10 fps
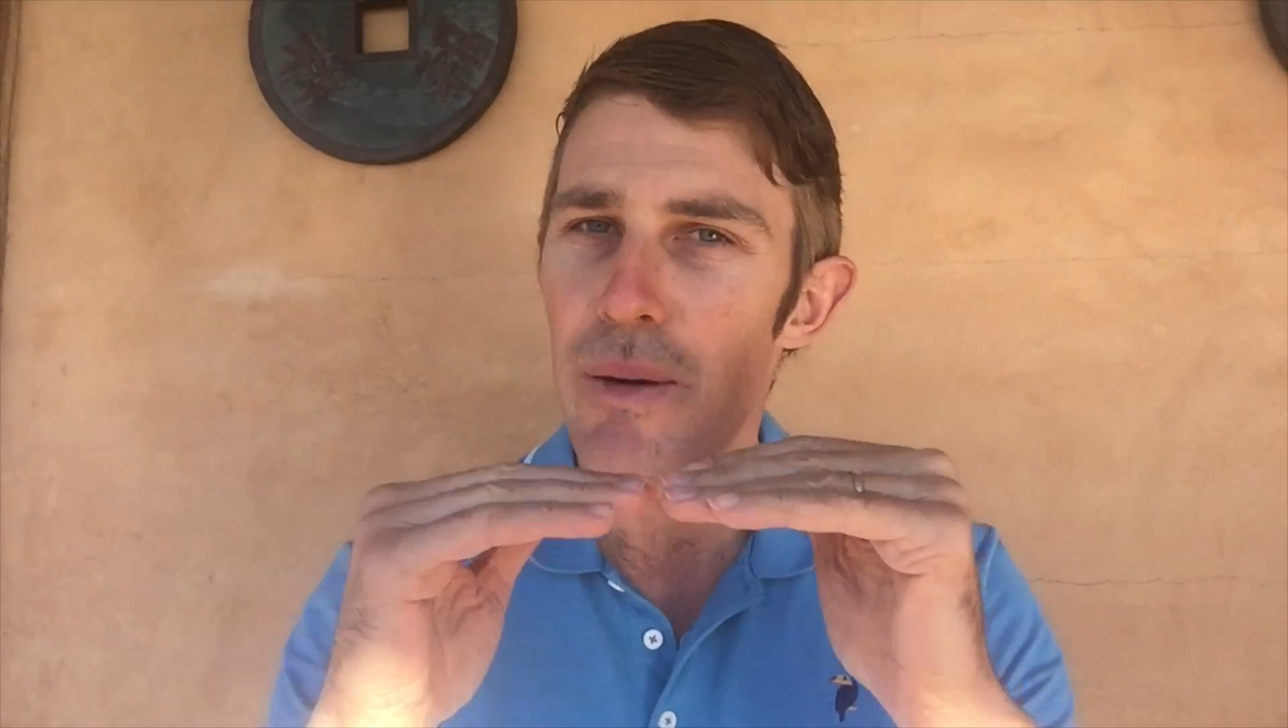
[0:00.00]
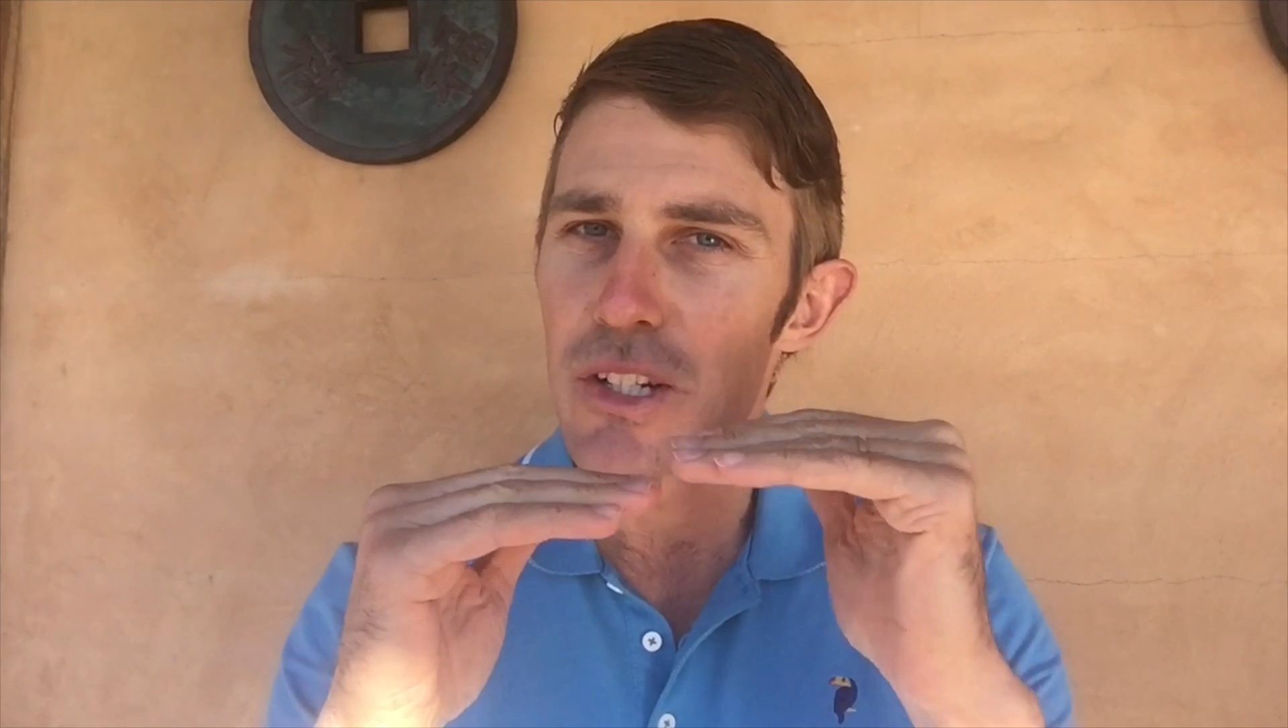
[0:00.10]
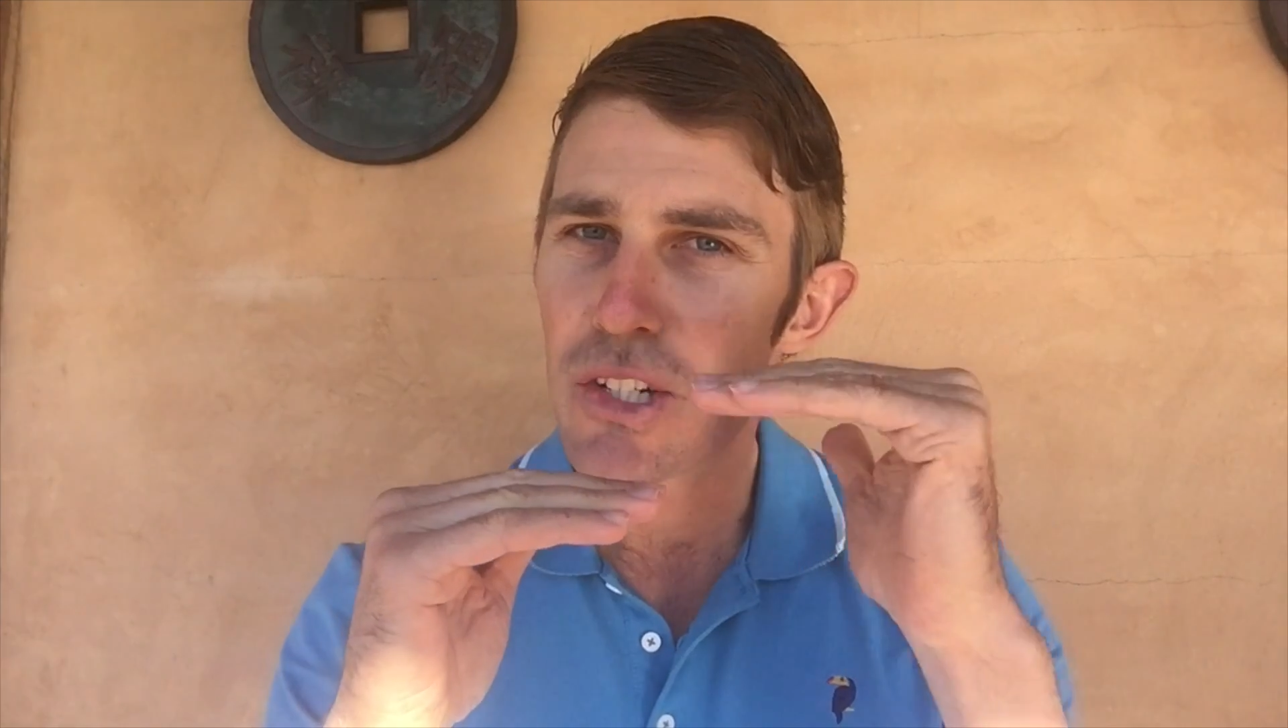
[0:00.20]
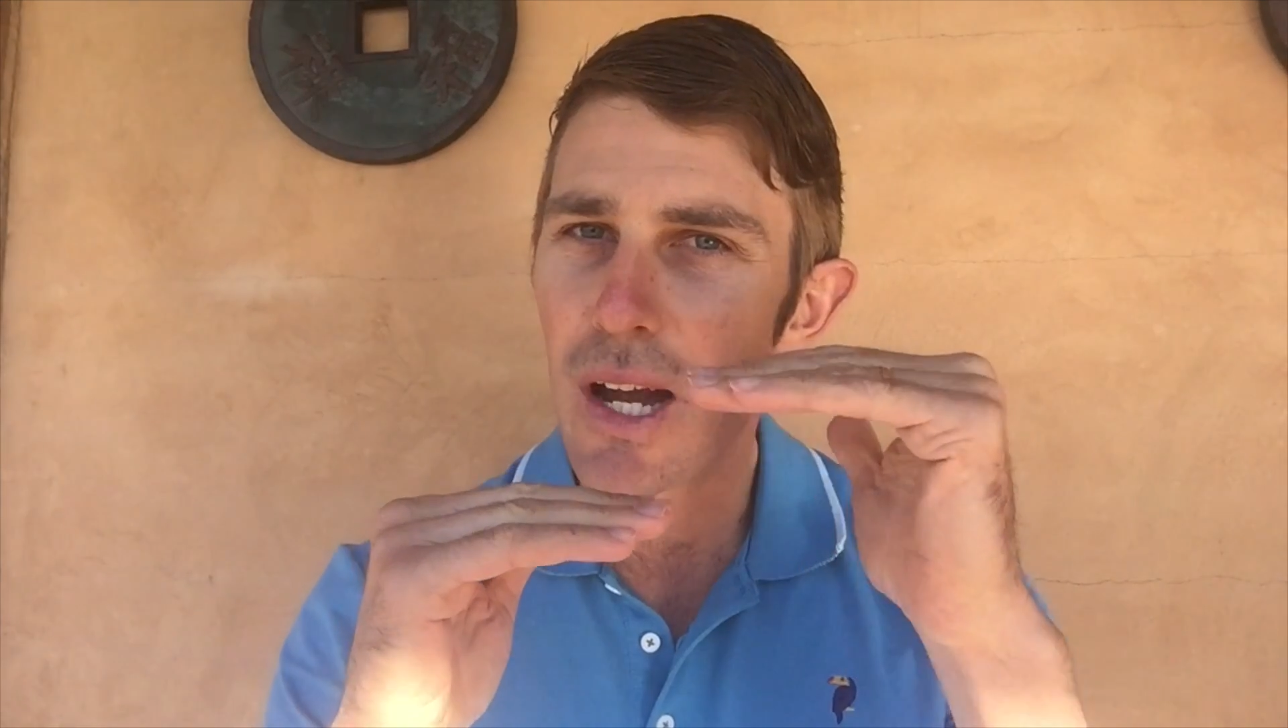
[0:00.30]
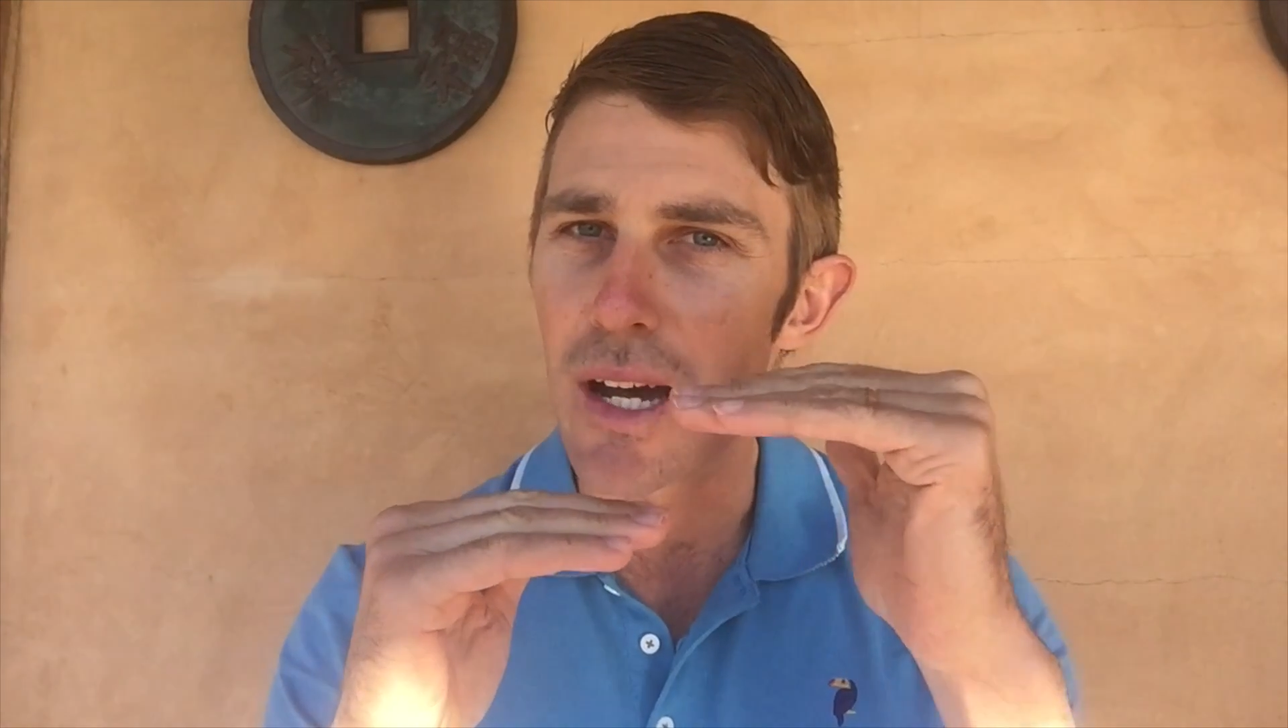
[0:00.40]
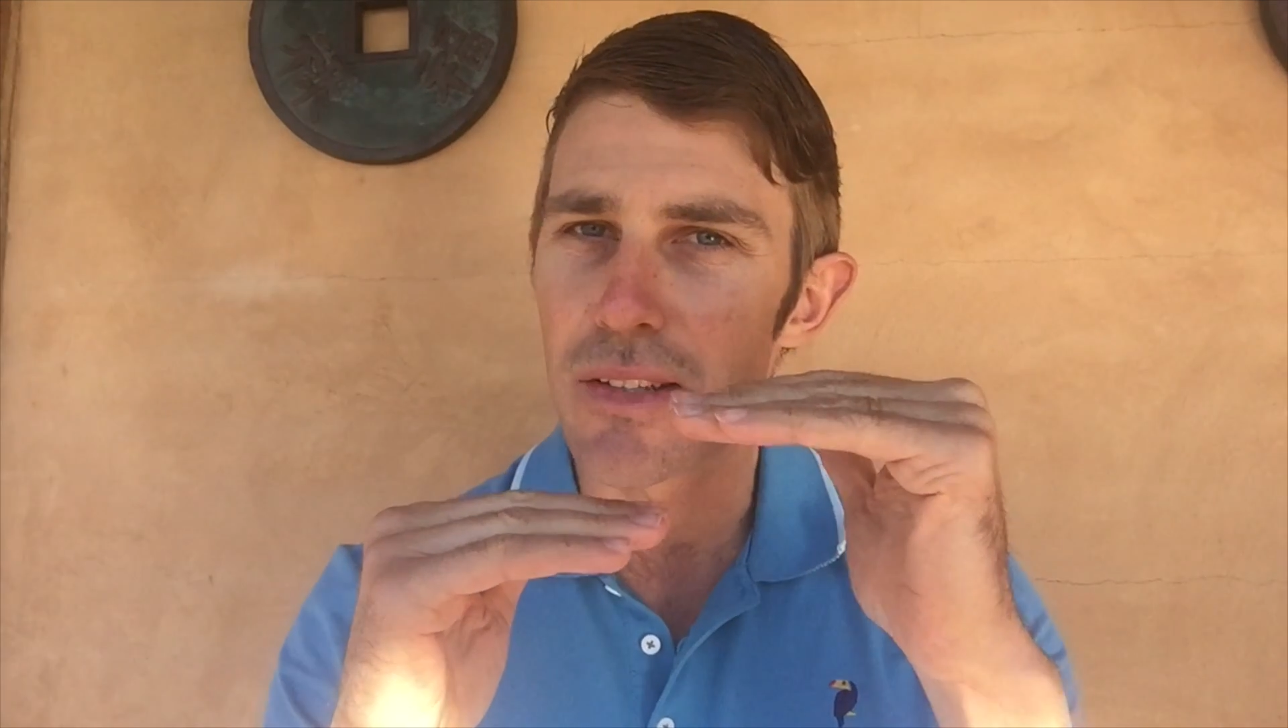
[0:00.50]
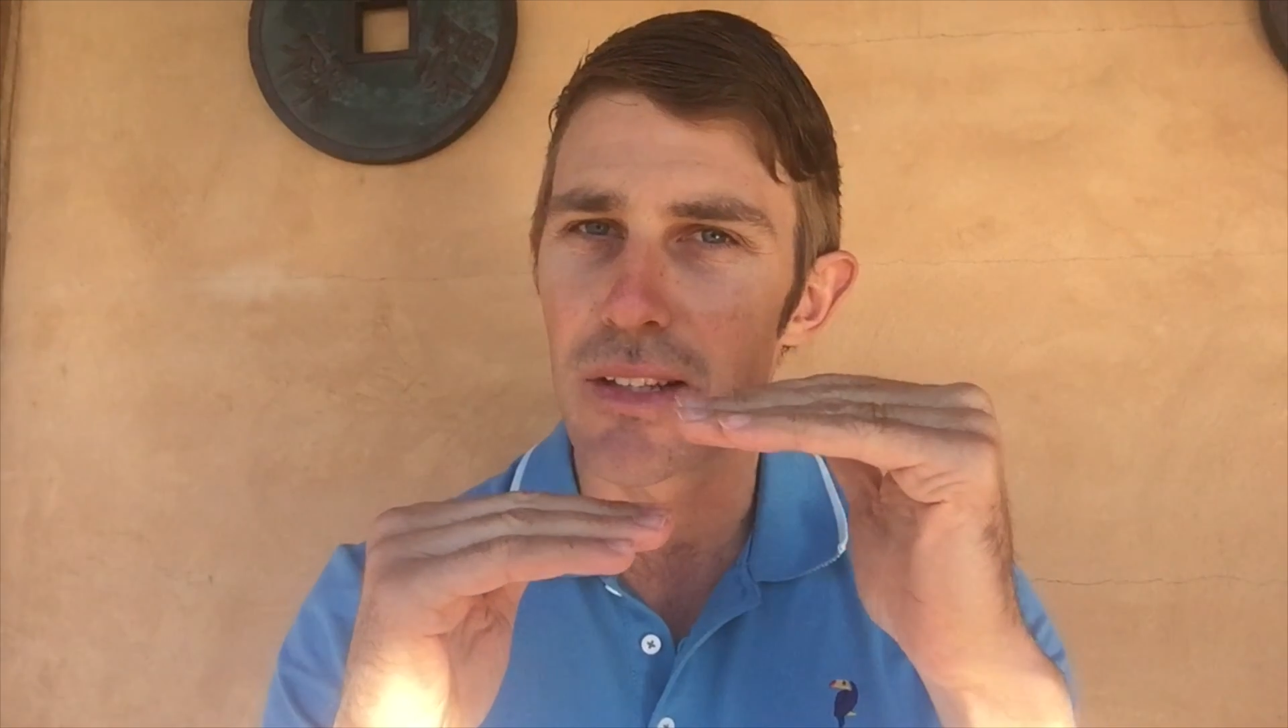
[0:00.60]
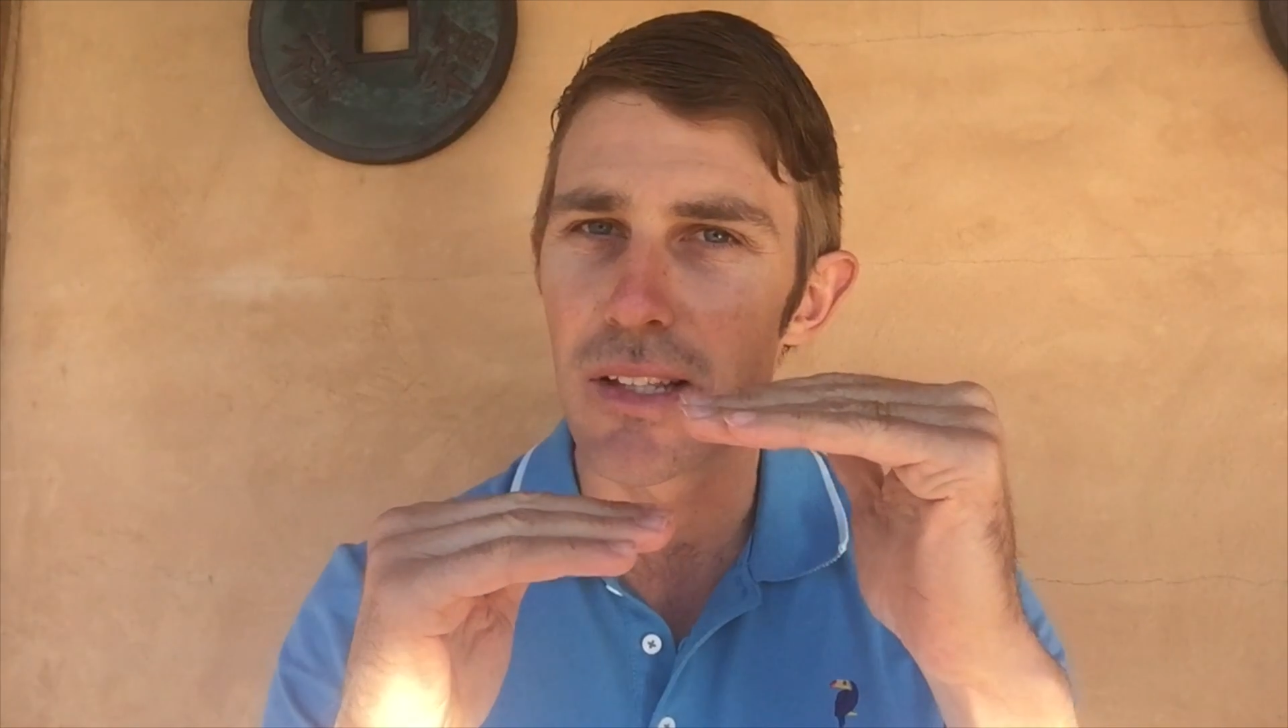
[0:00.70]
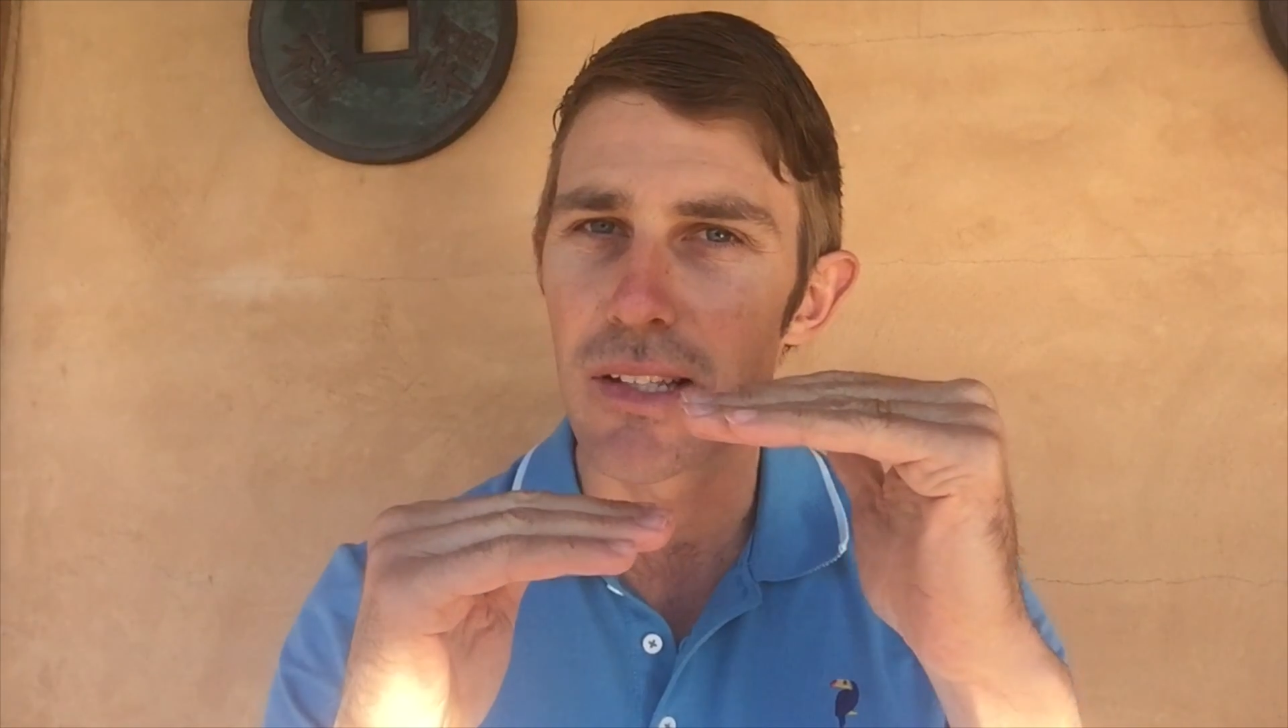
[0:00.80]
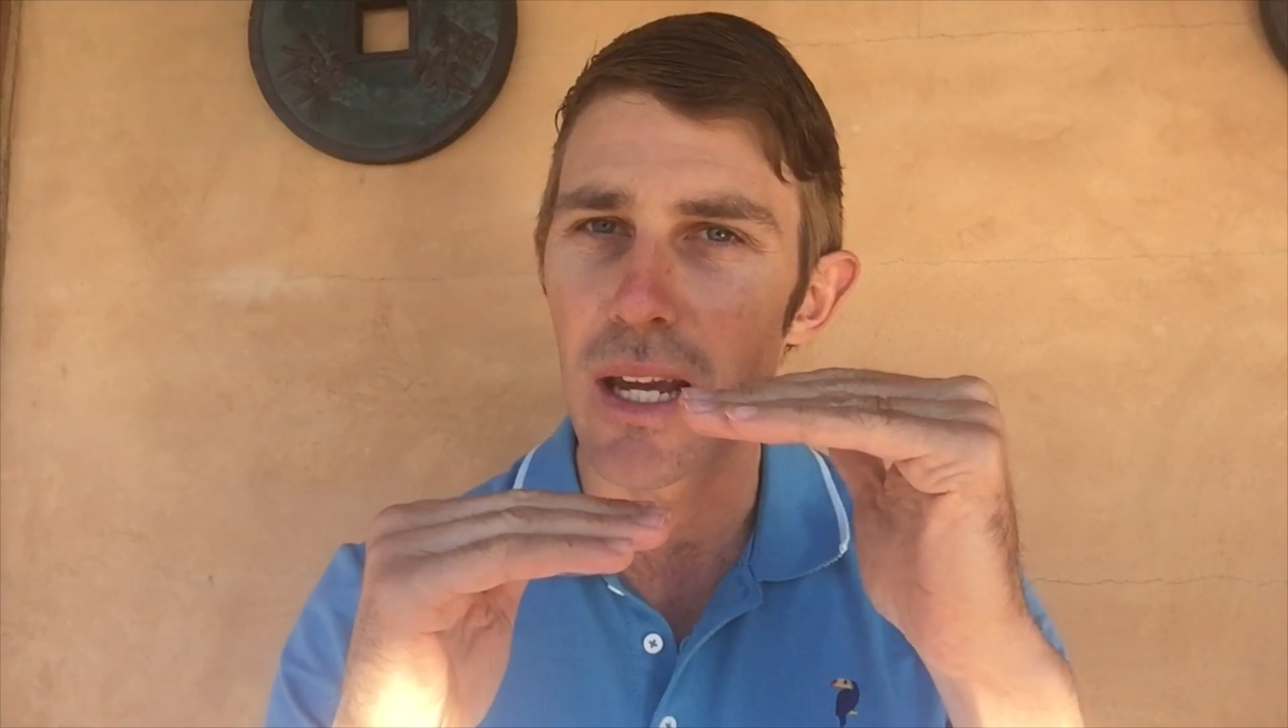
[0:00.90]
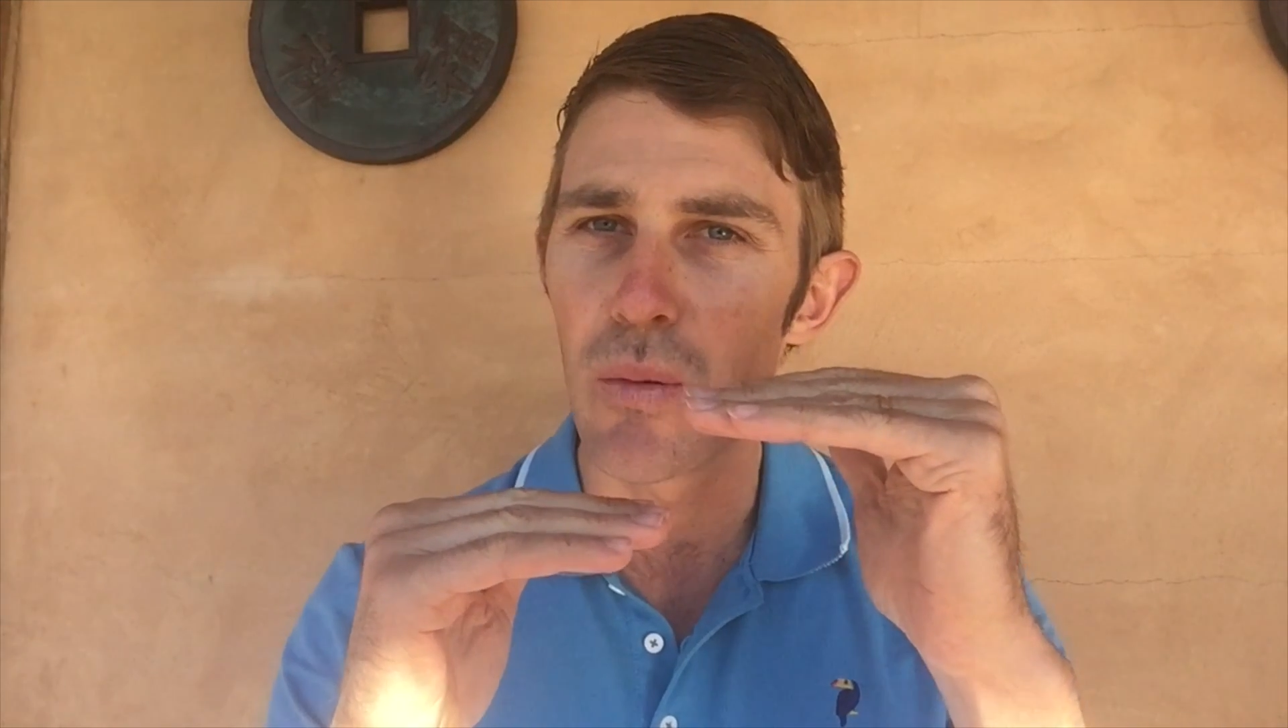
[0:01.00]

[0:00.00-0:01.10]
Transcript: adjust and say,